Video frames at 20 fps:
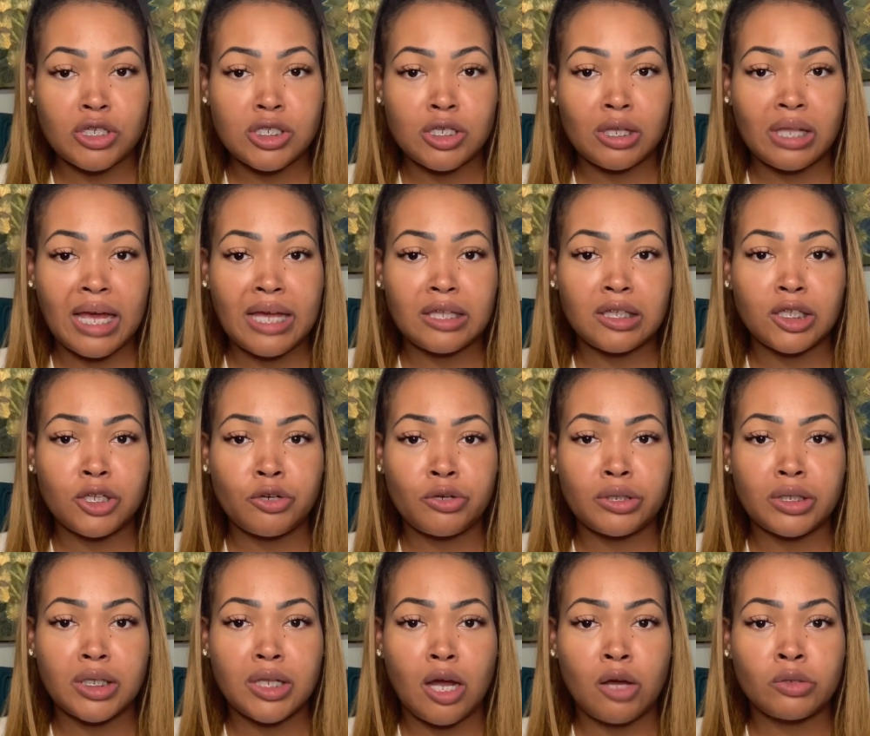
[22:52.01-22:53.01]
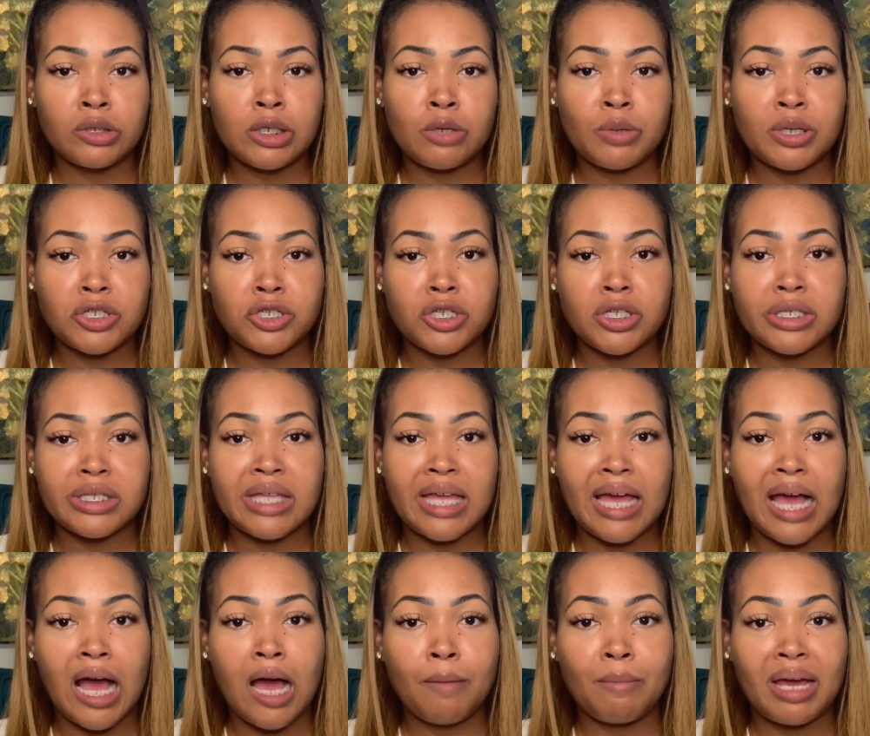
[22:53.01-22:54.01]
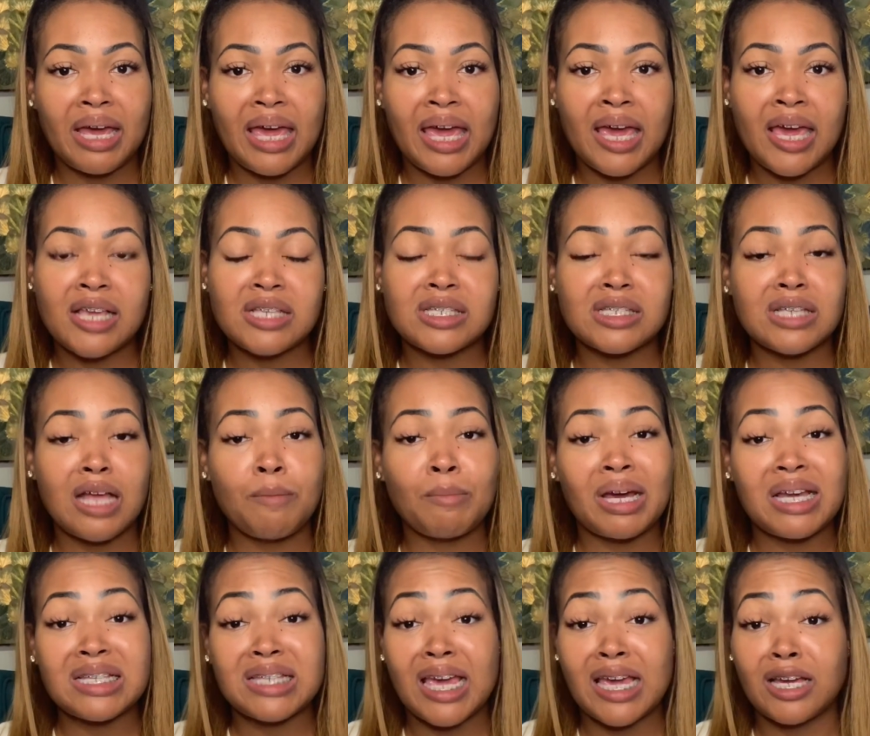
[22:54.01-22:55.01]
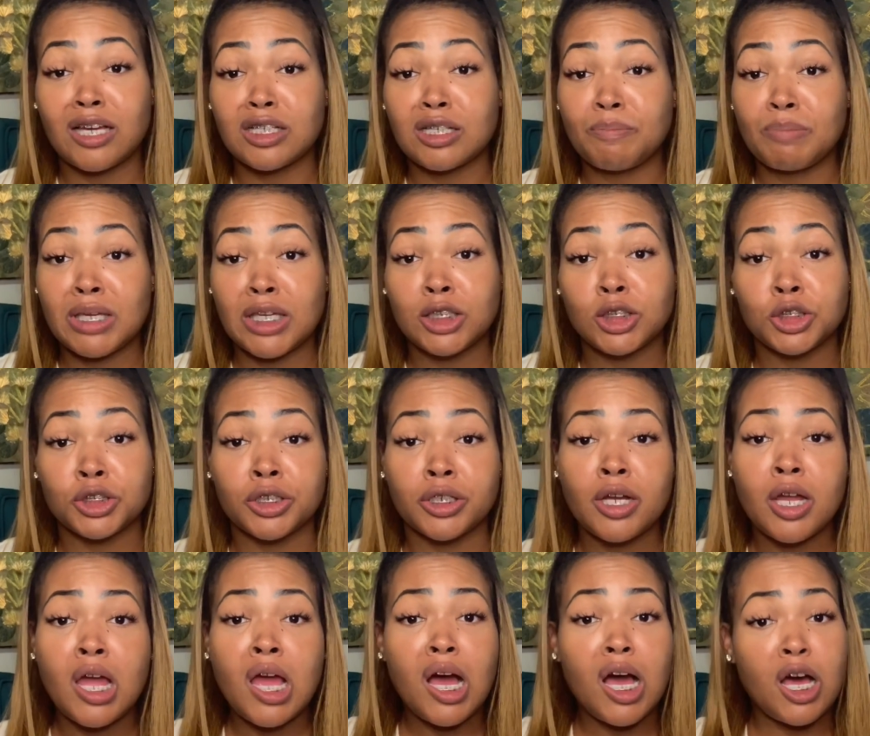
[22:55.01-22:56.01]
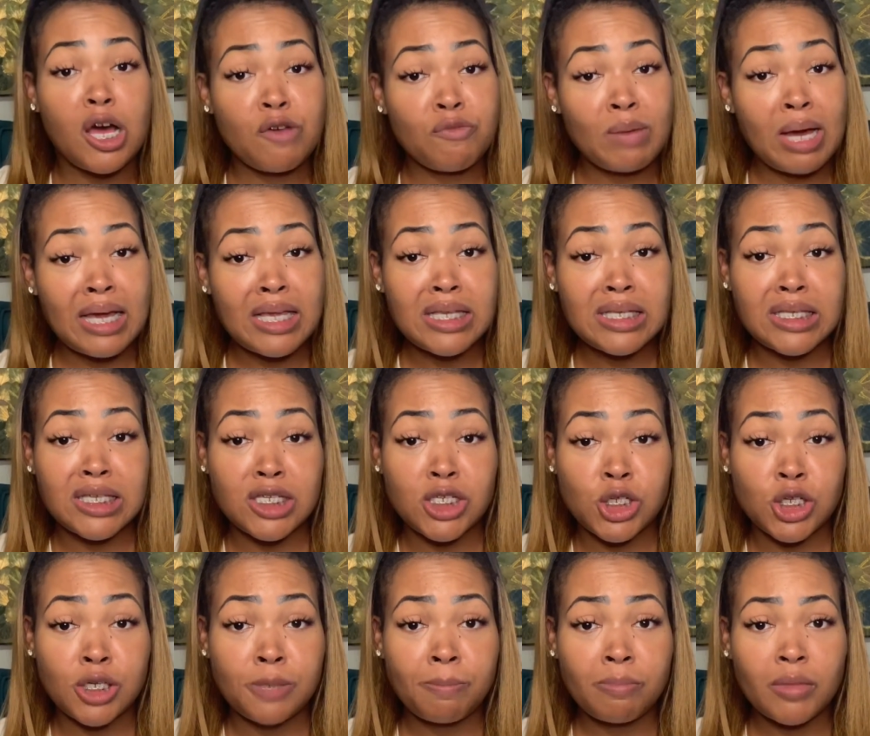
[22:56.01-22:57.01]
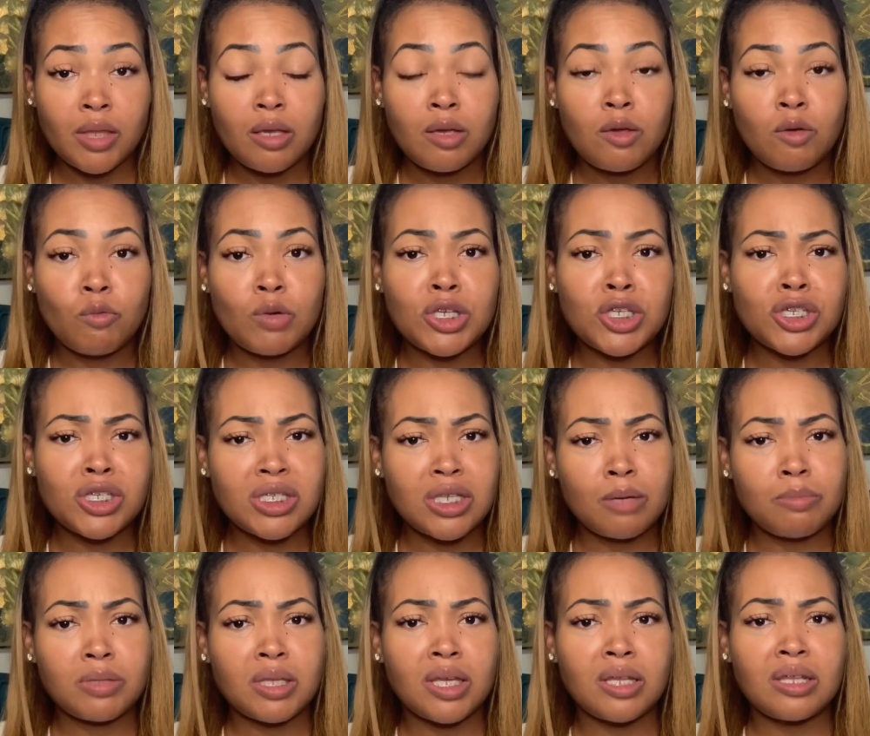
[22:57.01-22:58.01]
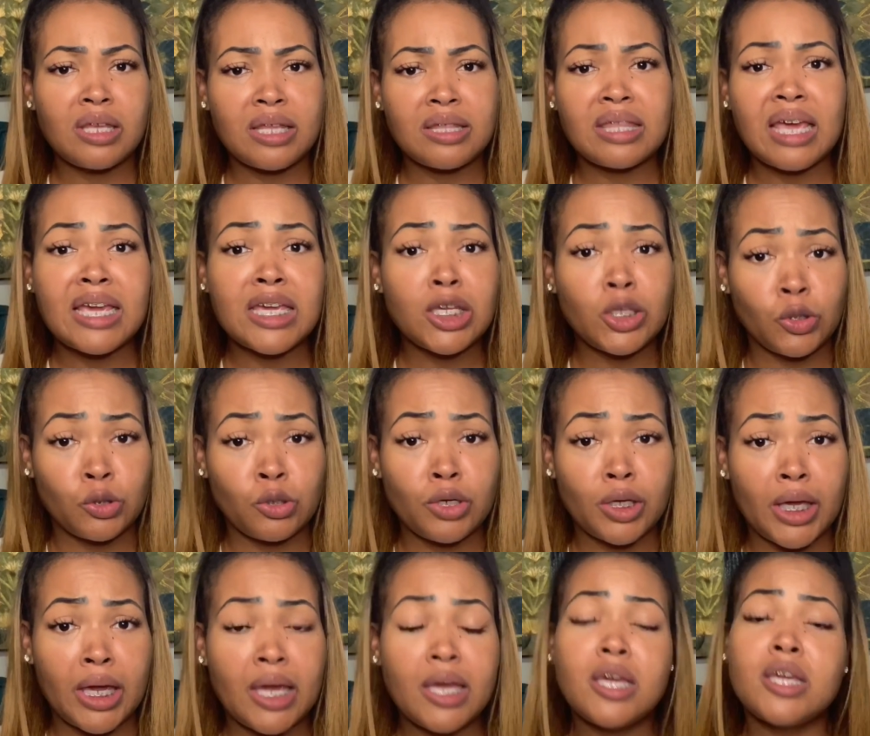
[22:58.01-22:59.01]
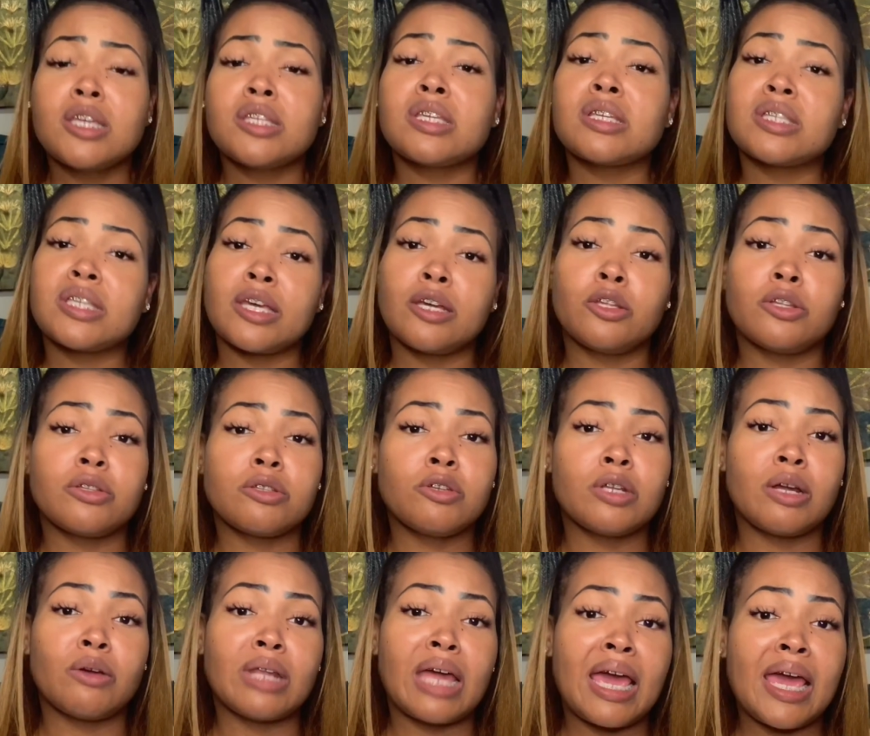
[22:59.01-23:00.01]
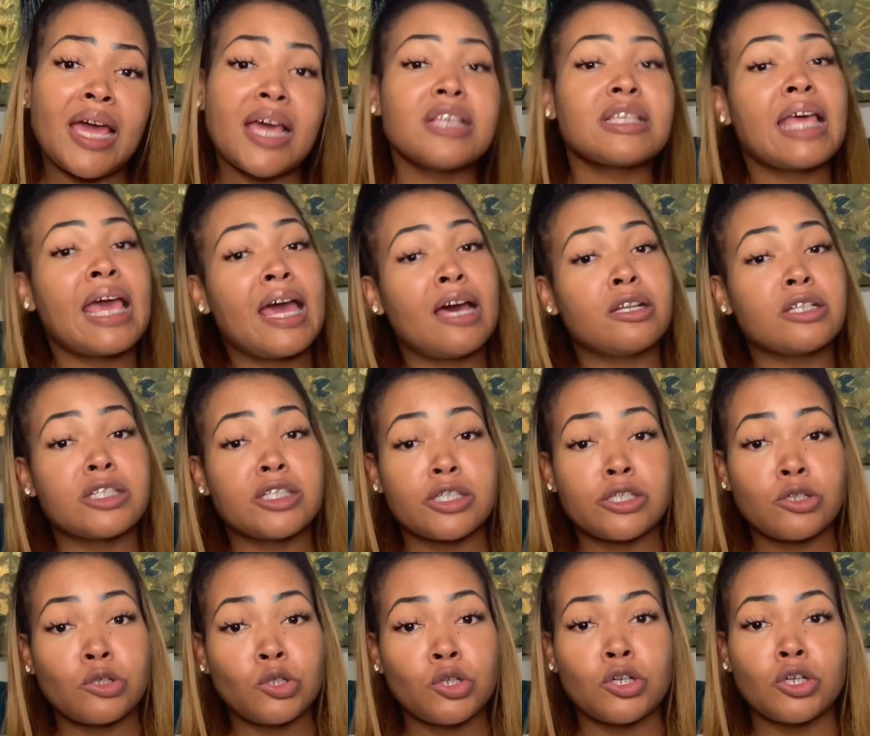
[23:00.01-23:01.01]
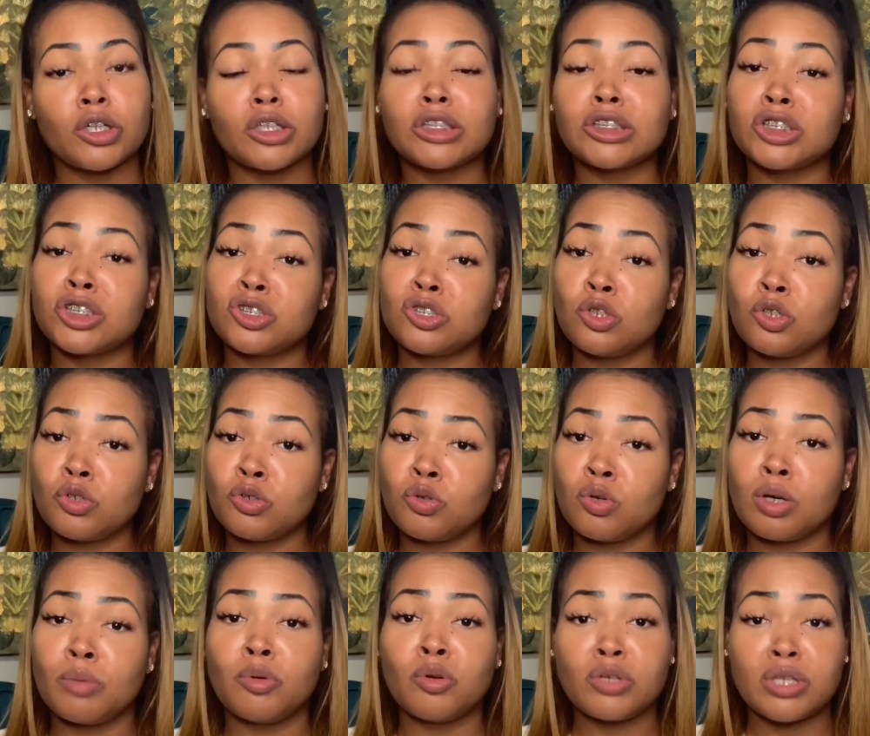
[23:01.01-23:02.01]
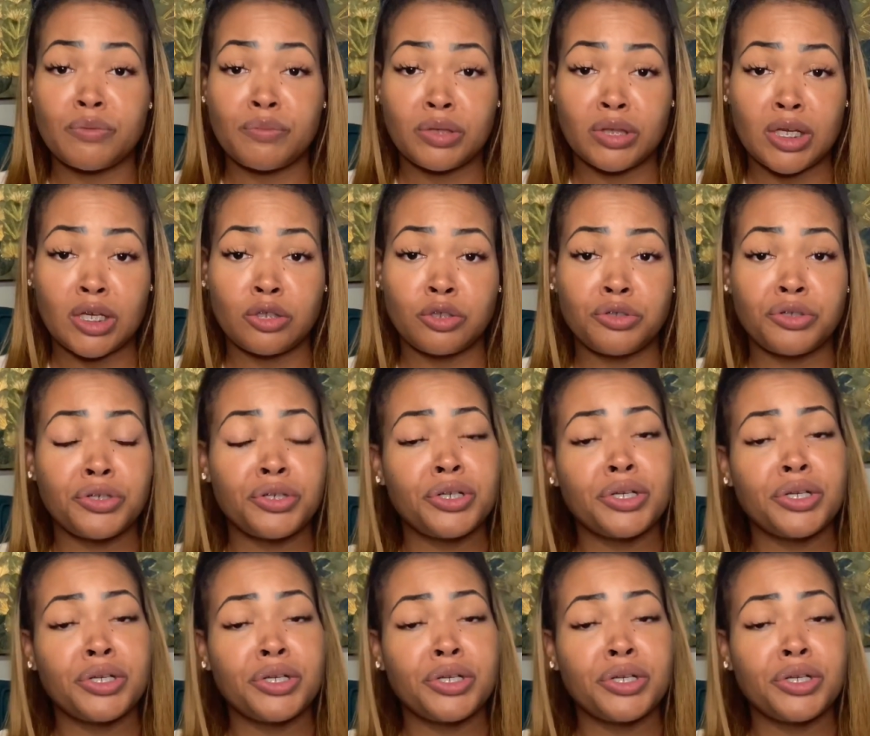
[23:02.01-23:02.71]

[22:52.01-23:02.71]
So like literally the only questions that I might ask is I might take a picture of my incision, which is something that they can look at to tell, you know, to ask, how does this look? Does this look normal? Does everything look